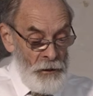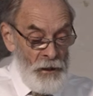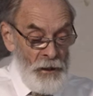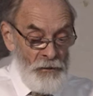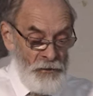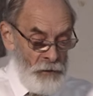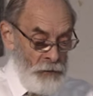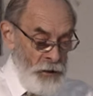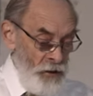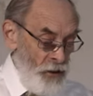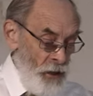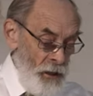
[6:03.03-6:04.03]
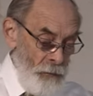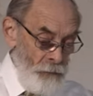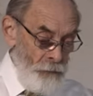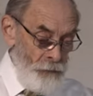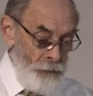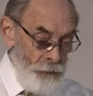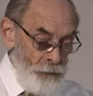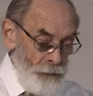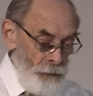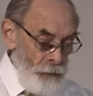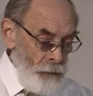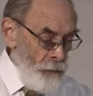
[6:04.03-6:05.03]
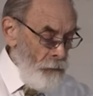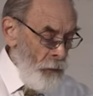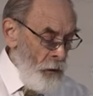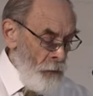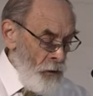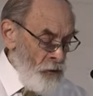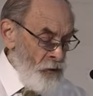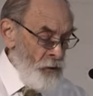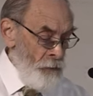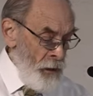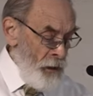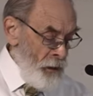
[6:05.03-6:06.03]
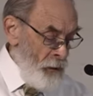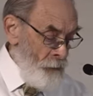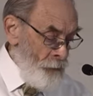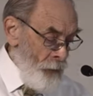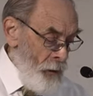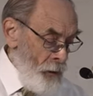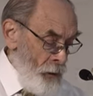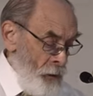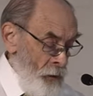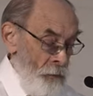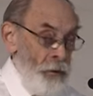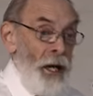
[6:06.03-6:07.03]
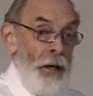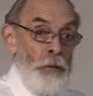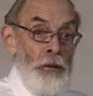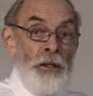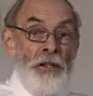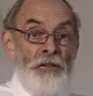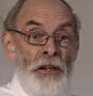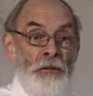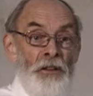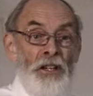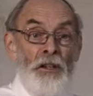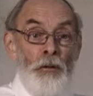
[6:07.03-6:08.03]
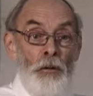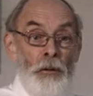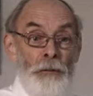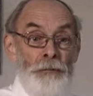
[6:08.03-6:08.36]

think it's a great shame because to me, the Bible is ever new.